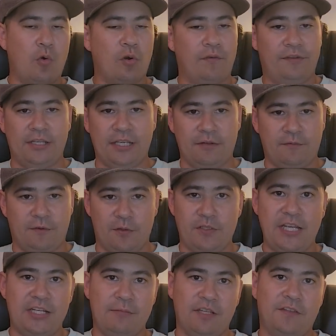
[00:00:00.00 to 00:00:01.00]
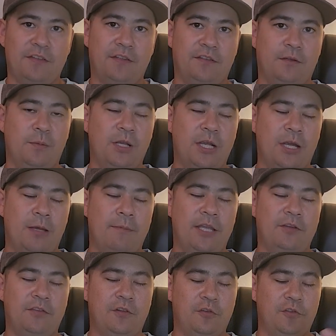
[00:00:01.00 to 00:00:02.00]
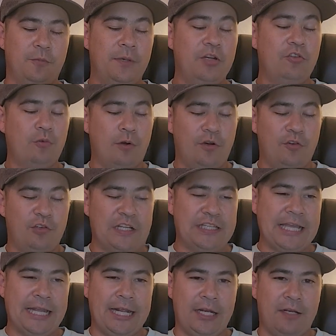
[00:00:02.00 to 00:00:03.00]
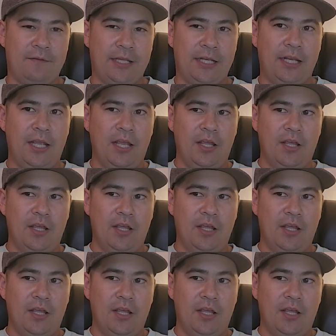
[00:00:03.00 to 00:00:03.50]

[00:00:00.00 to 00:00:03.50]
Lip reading: or for the infotainment system to come in. So there's a big shortage on that end of it.